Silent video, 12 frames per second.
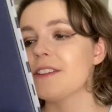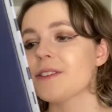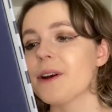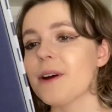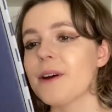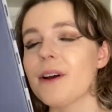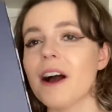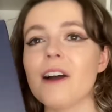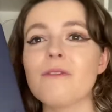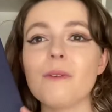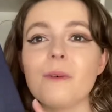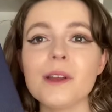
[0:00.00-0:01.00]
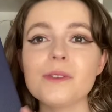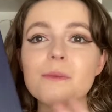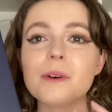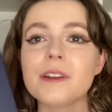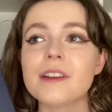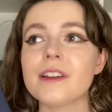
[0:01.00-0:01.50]
So I've always
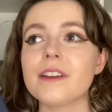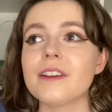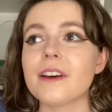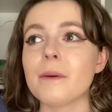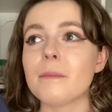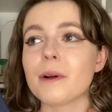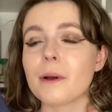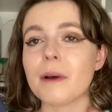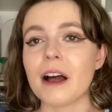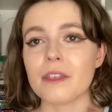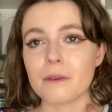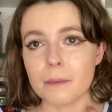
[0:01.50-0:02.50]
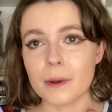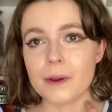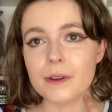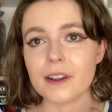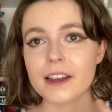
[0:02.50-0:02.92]
wanted a book about the moon,